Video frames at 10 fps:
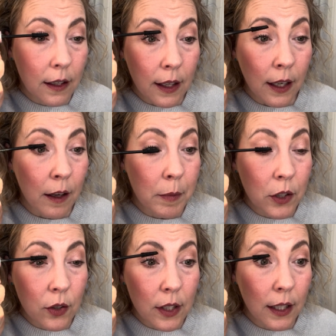And I've been
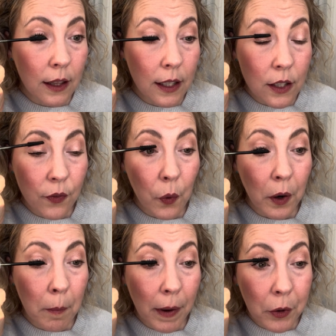using this for
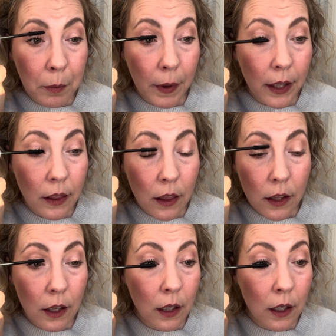about a month.